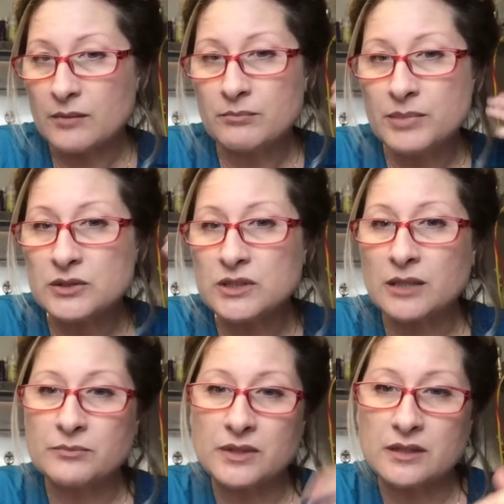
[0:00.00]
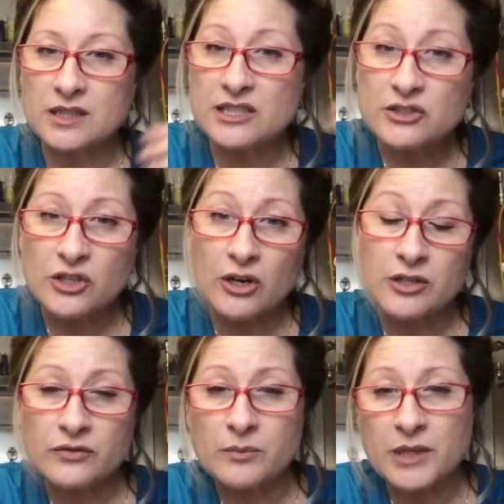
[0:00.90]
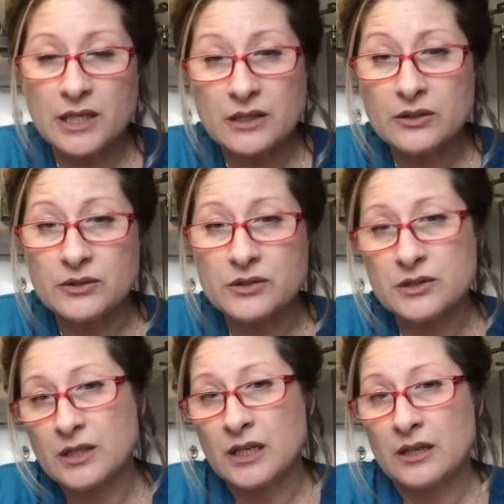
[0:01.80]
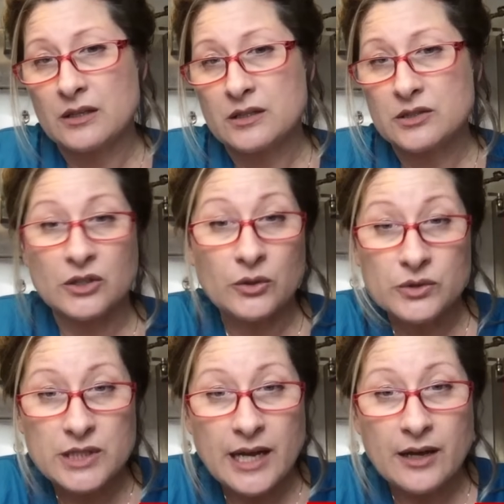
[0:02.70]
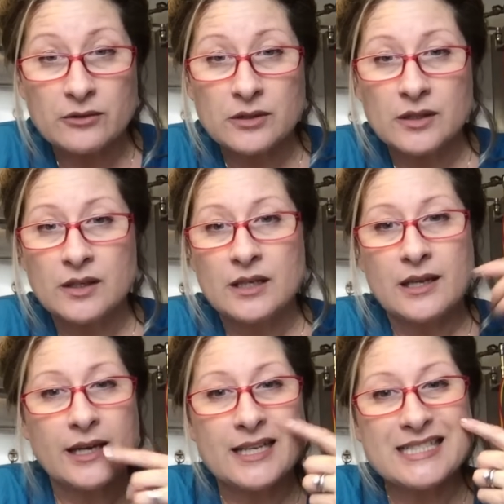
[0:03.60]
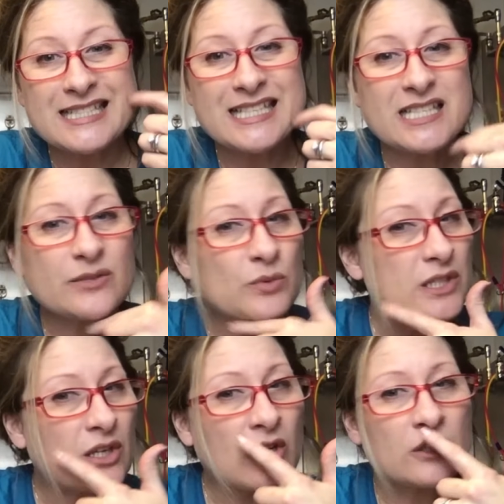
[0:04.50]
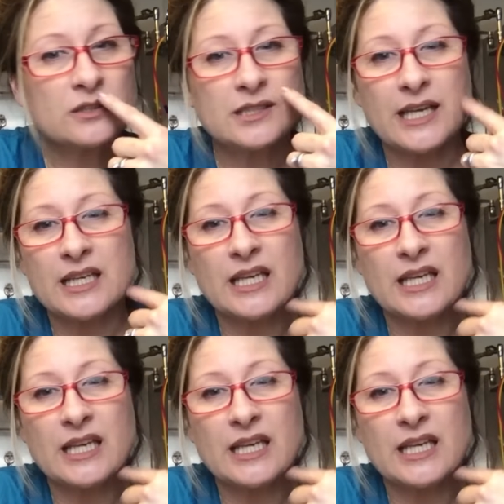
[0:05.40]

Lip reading: buildup discharge from the ears slows down, because this was all taken